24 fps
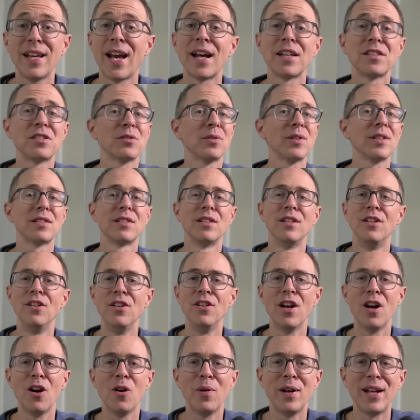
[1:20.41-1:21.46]
And the answer is
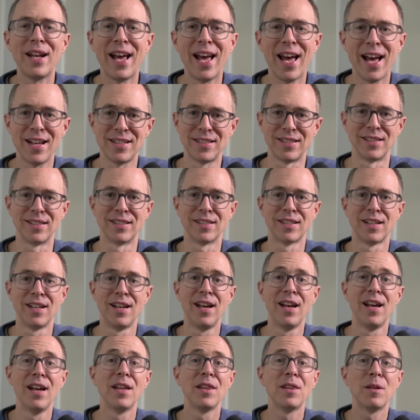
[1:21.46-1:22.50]
no, it hasn't.
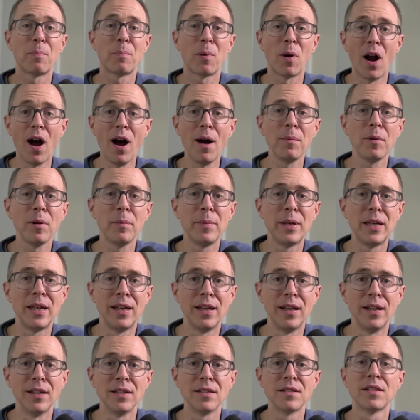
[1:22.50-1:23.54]
The problem
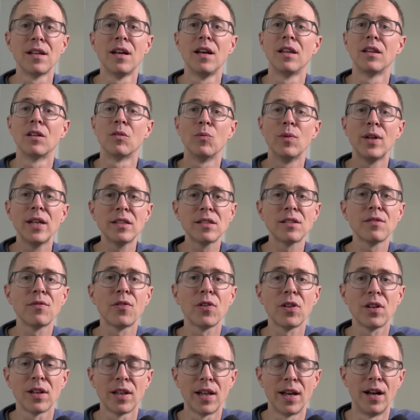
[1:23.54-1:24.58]
is the reason
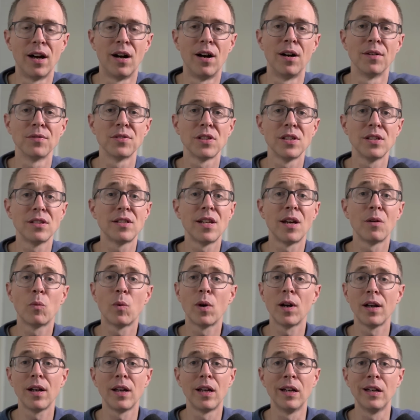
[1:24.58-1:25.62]
for the layoffs is that
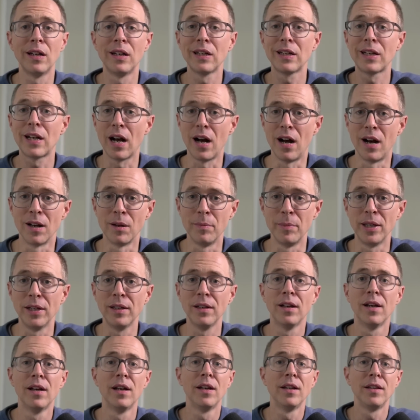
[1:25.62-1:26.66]
we're in an
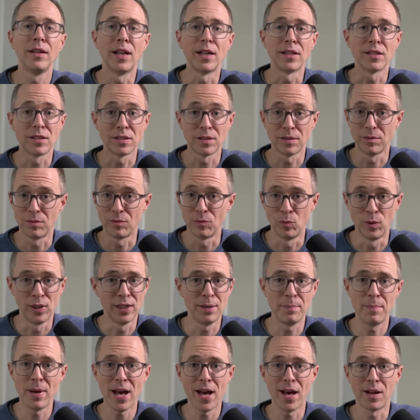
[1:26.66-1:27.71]
economy that's
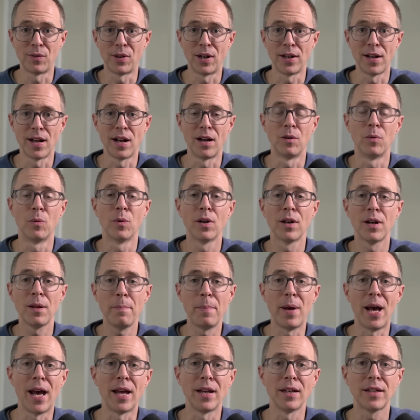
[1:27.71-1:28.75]
really bad right now. We're in
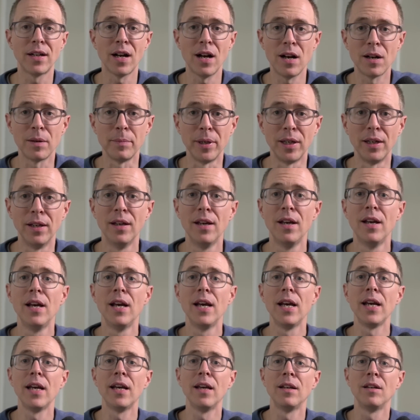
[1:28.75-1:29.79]
a bad economy.
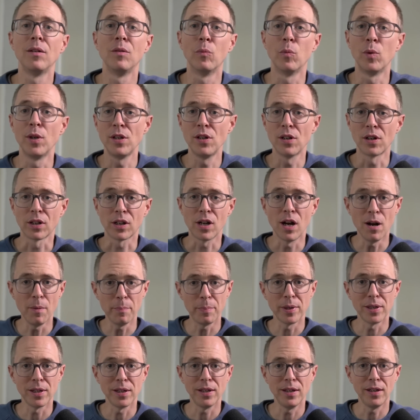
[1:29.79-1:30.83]
And when you're a
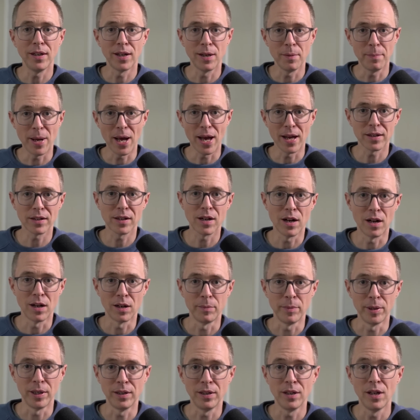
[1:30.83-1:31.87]
company in a bad
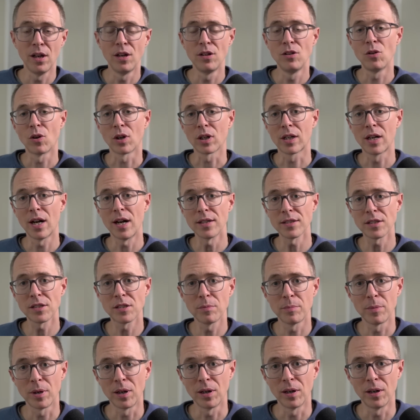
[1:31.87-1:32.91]
economy, your
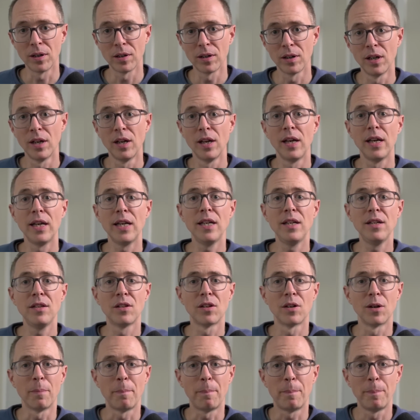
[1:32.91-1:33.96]
customer
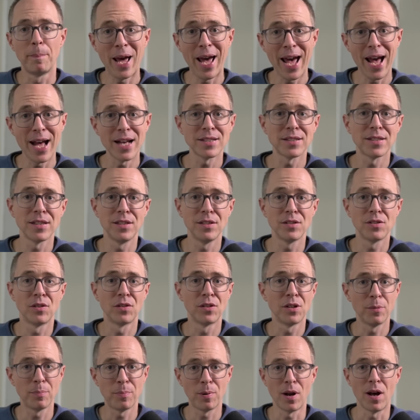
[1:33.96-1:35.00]
either passes
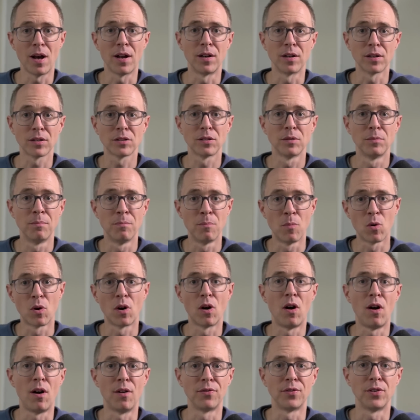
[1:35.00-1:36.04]
on your product
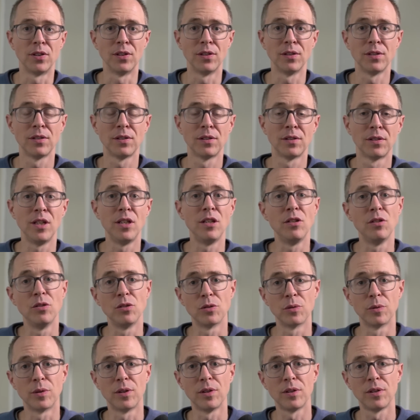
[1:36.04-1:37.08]
more often than
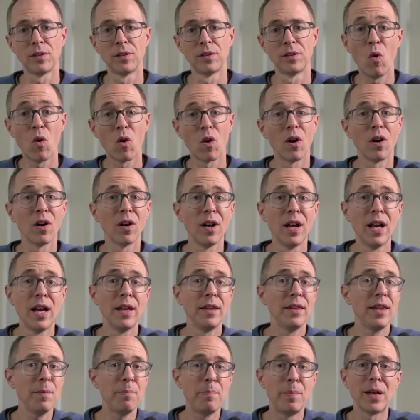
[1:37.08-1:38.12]
usual, or
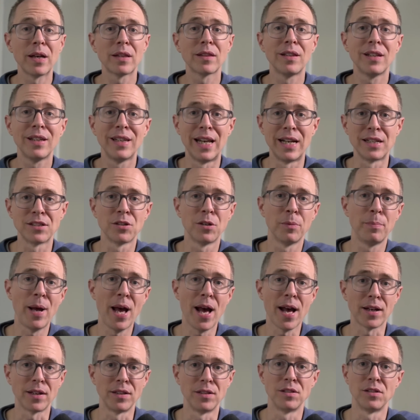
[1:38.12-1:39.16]
they pick the lesser
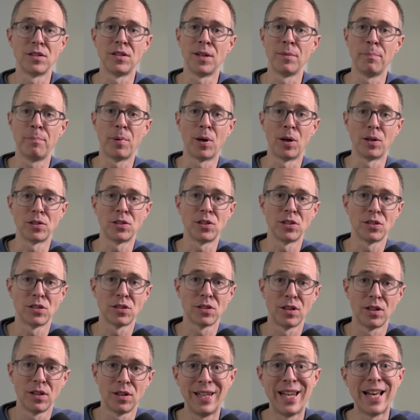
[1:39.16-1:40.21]
package. They
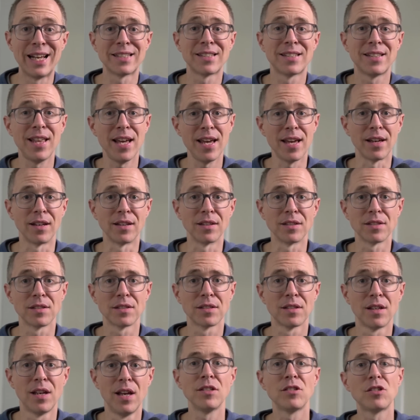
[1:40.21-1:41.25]
purchase less
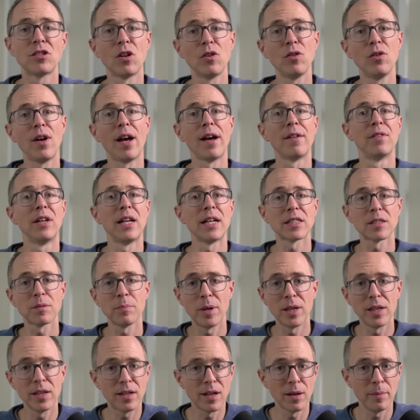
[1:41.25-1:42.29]
things. And so you have less
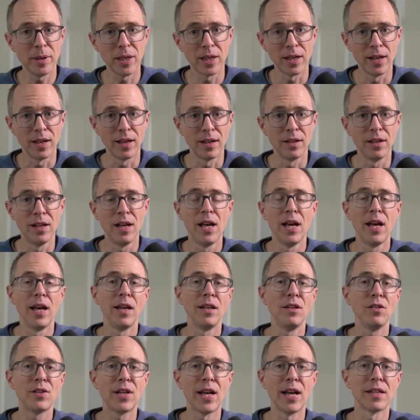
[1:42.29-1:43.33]
money coming in,
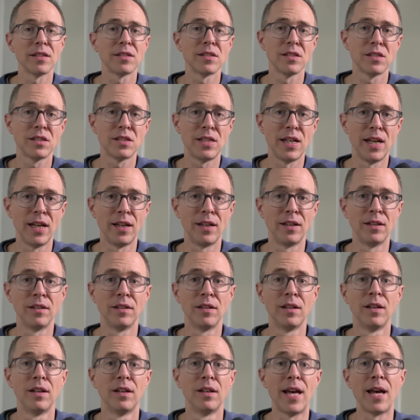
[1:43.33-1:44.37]
and you can't
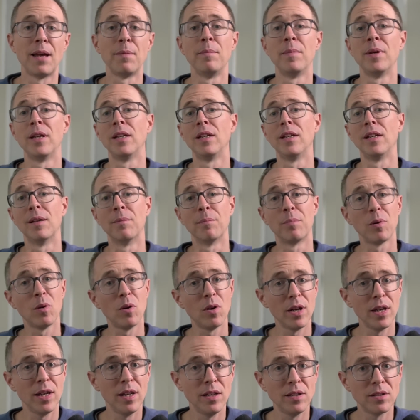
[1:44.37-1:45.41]
sustain that many
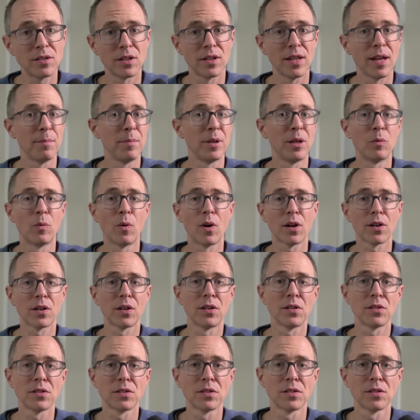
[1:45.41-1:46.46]
employees or that many
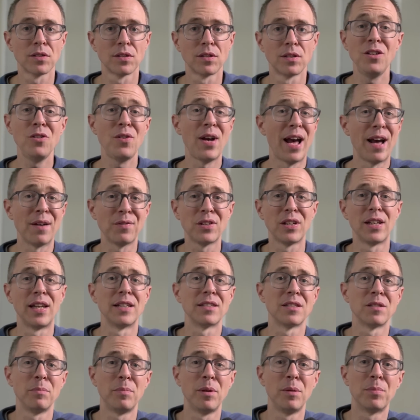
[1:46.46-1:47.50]
workers, and you have to
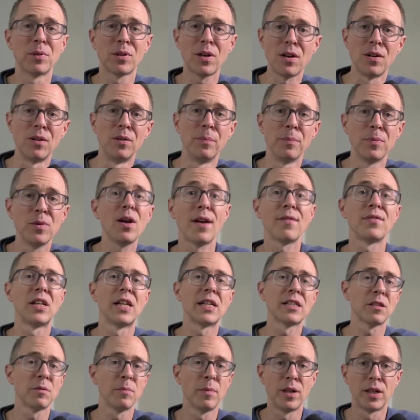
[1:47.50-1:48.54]
let some people go. You have
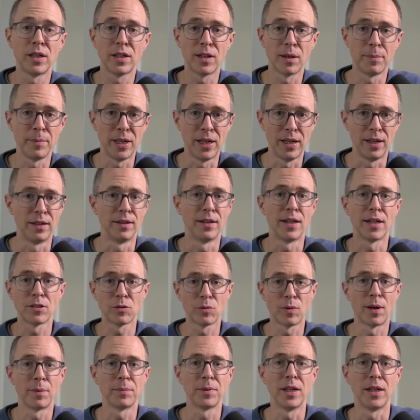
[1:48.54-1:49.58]
less money coming in.
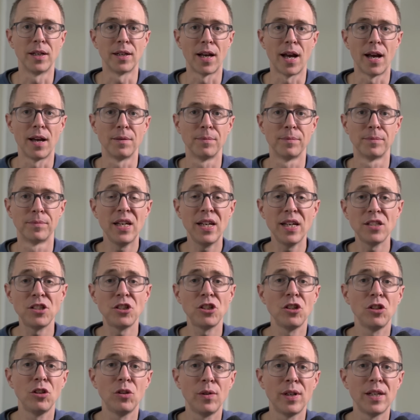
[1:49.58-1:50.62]
That's what I'm getting at. The
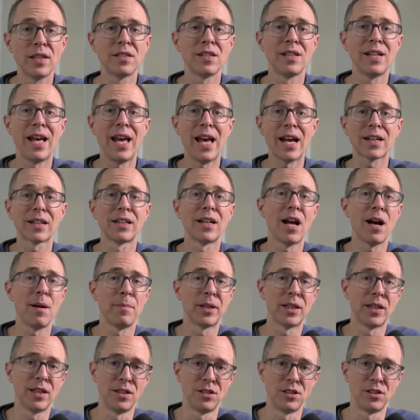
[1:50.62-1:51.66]
issue is an
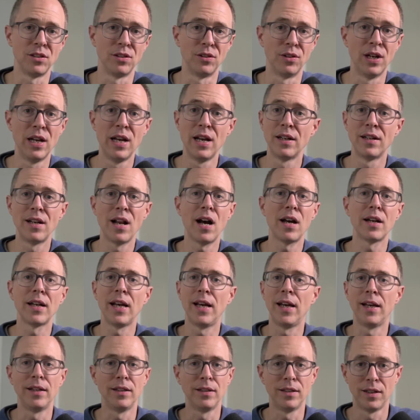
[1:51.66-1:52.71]
economic issue,
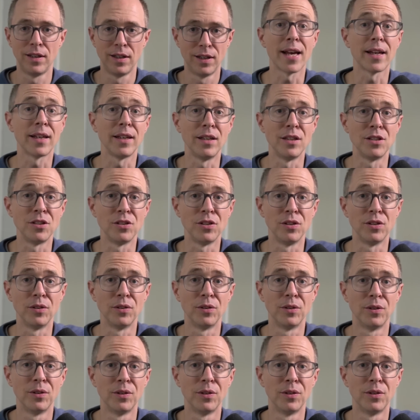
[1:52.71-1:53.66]
not a tech issue.